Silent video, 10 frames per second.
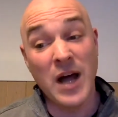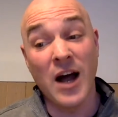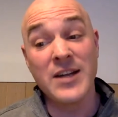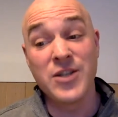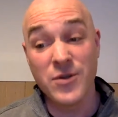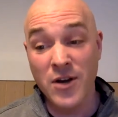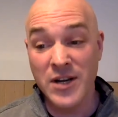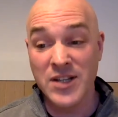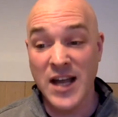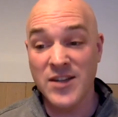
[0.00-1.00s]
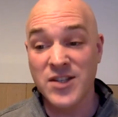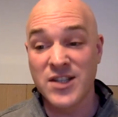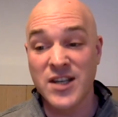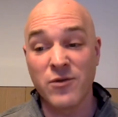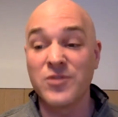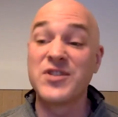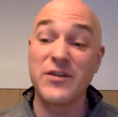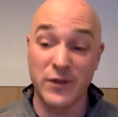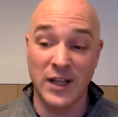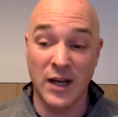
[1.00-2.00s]
I do know he's had several
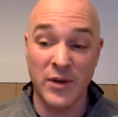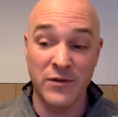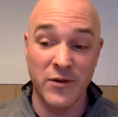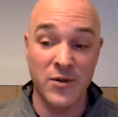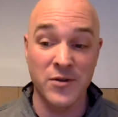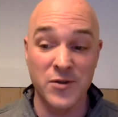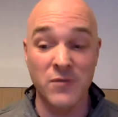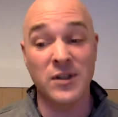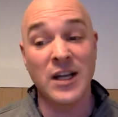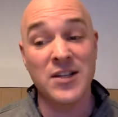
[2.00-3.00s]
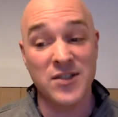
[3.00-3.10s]
different llama photos over the last.